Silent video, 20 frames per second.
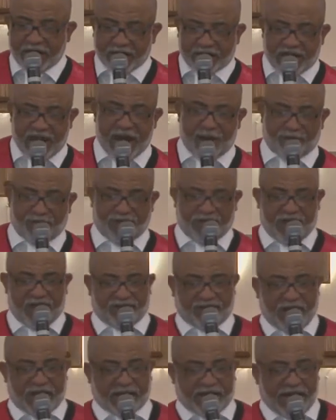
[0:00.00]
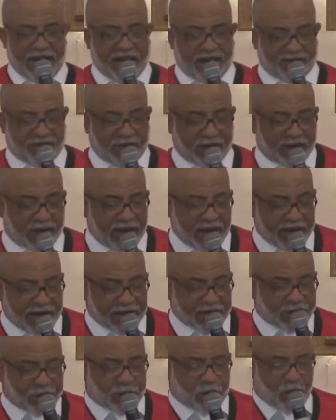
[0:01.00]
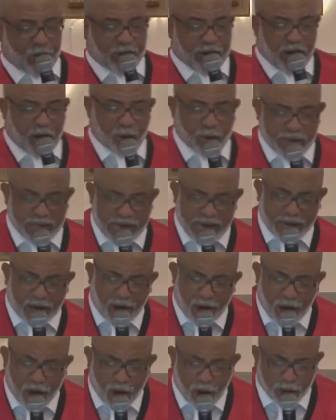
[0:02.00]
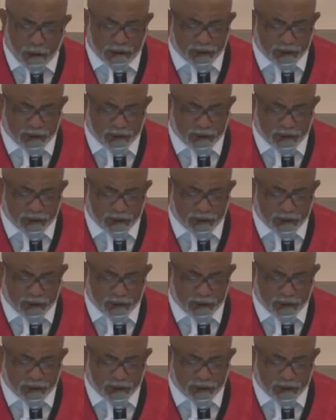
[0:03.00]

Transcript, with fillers: tablet. I've got to have the latest going on. We got all